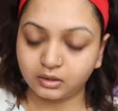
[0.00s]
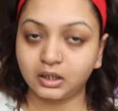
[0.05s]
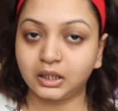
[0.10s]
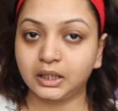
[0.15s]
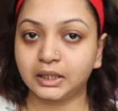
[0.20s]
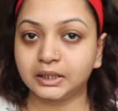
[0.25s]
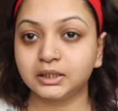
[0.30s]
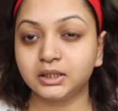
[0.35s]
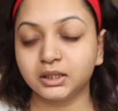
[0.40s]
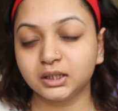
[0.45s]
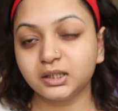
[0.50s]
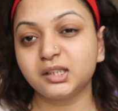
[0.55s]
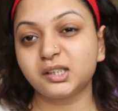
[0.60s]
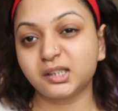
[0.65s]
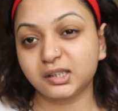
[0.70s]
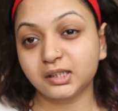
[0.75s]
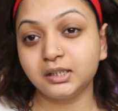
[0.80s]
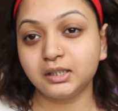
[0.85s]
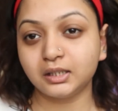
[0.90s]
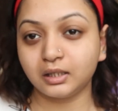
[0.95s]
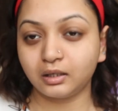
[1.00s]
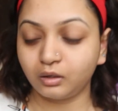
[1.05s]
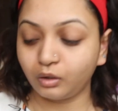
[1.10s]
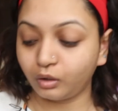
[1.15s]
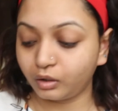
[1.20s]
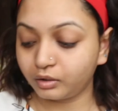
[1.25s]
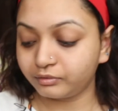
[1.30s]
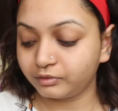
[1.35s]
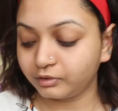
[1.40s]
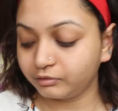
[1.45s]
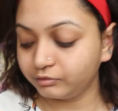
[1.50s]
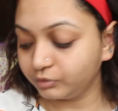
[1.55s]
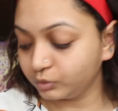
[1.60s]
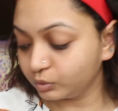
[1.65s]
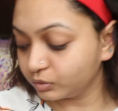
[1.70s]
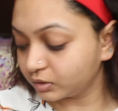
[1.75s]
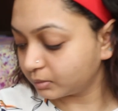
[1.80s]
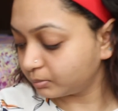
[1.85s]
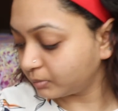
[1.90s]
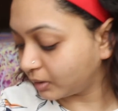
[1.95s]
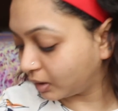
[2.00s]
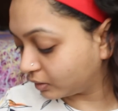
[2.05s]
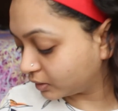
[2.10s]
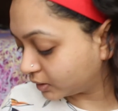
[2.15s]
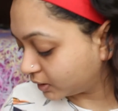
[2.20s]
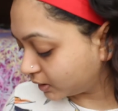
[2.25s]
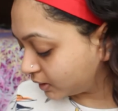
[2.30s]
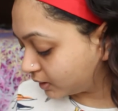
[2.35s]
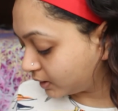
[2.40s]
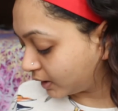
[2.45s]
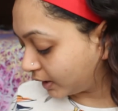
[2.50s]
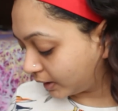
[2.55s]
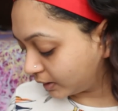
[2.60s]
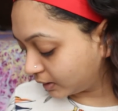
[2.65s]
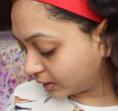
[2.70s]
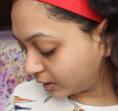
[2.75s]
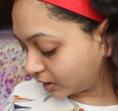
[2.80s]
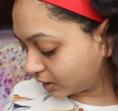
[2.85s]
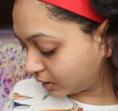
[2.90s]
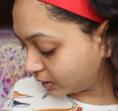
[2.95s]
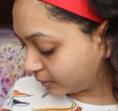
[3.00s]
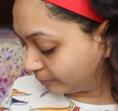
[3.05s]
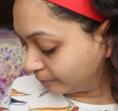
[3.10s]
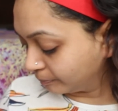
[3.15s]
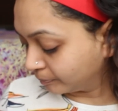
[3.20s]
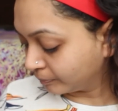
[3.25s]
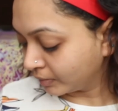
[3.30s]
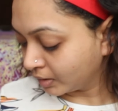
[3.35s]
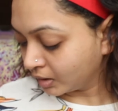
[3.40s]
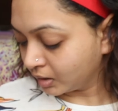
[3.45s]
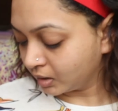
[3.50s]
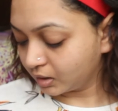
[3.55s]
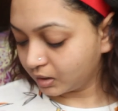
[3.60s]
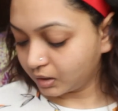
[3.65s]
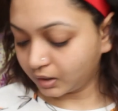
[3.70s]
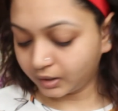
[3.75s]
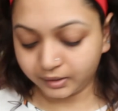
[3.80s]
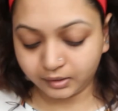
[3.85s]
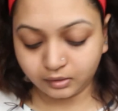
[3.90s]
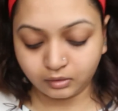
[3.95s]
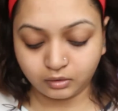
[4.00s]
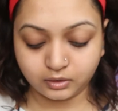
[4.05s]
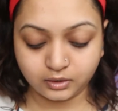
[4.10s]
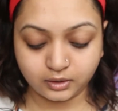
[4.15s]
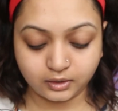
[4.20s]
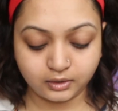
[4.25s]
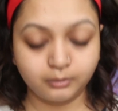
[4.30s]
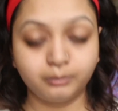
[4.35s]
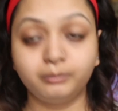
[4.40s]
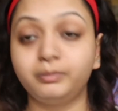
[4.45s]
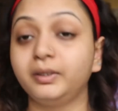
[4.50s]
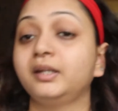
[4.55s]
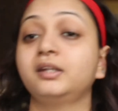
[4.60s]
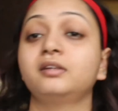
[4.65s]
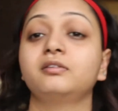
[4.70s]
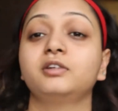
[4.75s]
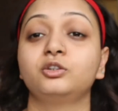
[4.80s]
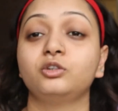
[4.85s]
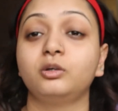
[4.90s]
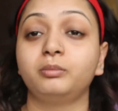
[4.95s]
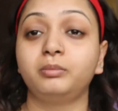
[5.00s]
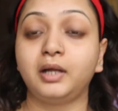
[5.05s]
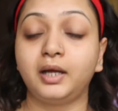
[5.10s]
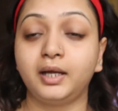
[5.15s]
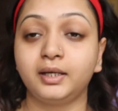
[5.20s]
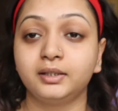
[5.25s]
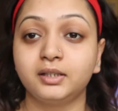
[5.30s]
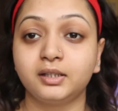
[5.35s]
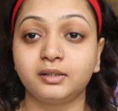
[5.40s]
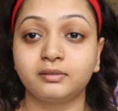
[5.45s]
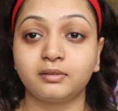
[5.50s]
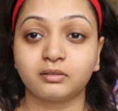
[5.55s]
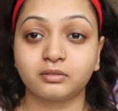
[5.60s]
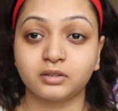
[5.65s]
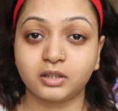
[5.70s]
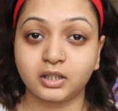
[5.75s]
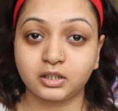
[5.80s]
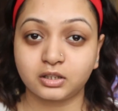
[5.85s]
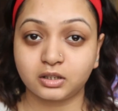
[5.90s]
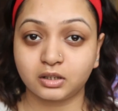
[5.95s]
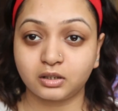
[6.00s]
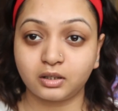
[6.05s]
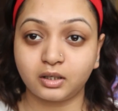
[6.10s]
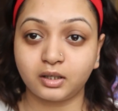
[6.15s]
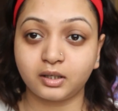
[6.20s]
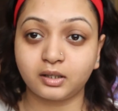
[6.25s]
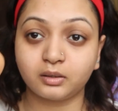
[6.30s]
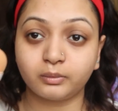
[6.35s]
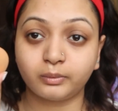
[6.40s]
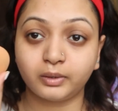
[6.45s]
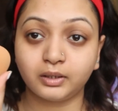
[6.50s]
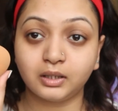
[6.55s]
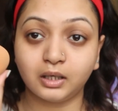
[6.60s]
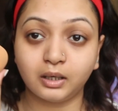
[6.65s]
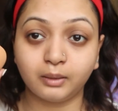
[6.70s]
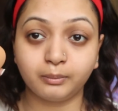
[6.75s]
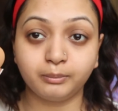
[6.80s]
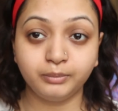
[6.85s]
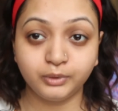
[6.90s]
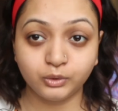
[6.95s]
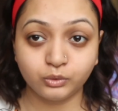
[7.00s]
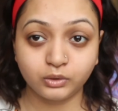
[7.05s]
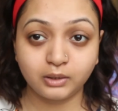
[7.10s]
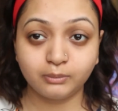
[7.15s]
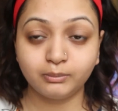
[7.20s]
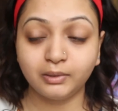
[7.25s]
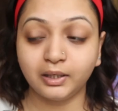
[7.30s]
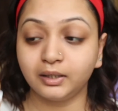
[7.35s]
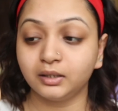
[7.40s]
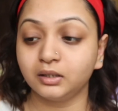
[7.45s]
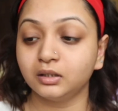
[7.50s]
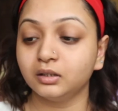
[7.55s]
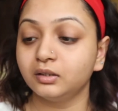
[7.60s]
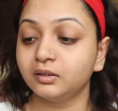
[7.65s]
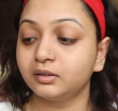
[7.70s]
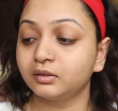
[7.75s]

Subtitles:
I did see a lot of reviews about it, and I saw that the best way to apply this foundation is with a beauty blender.